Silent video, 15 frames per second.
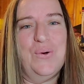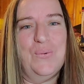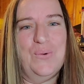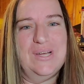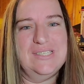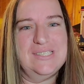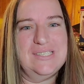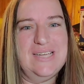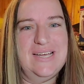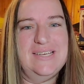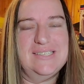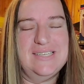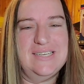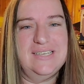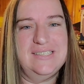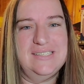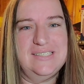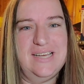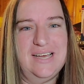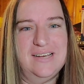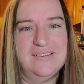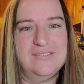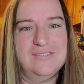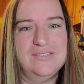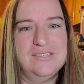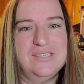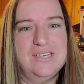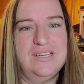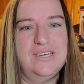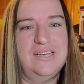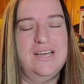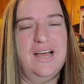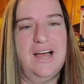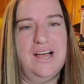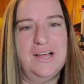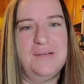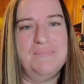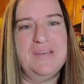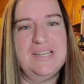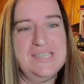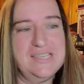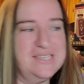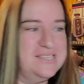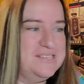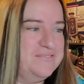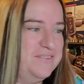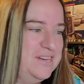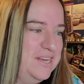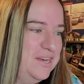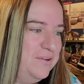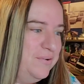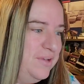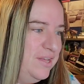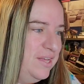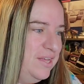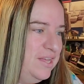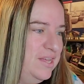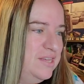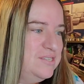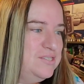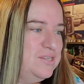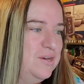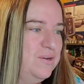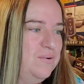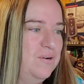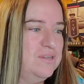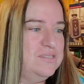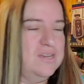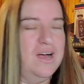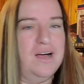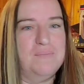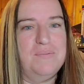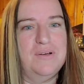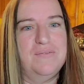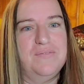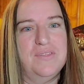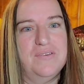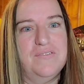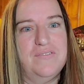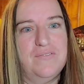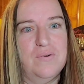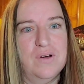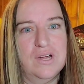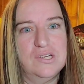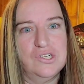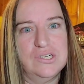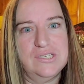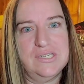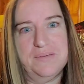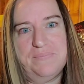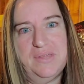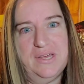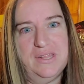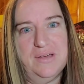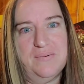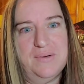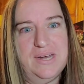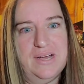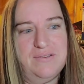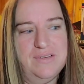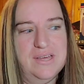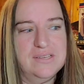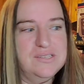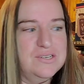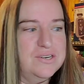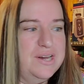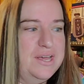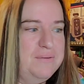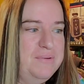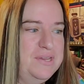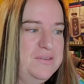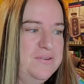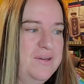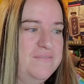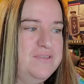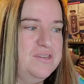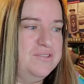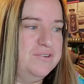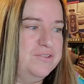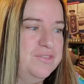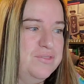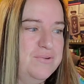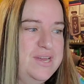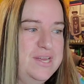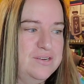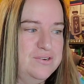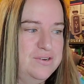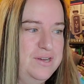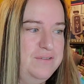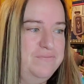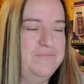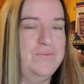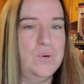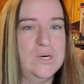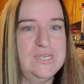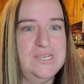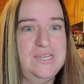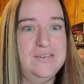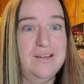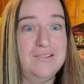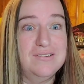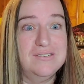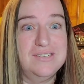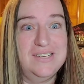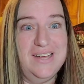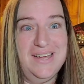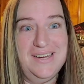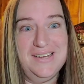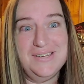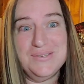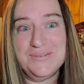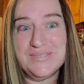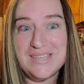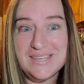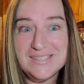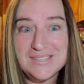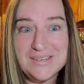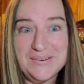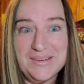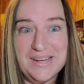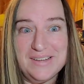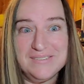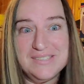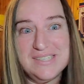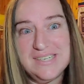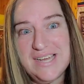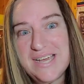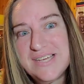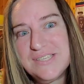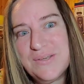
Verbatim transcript: Wednesday's sales um, into this video. So on top of the 400 something that went out yesterday, we do have another $314.82 going out today.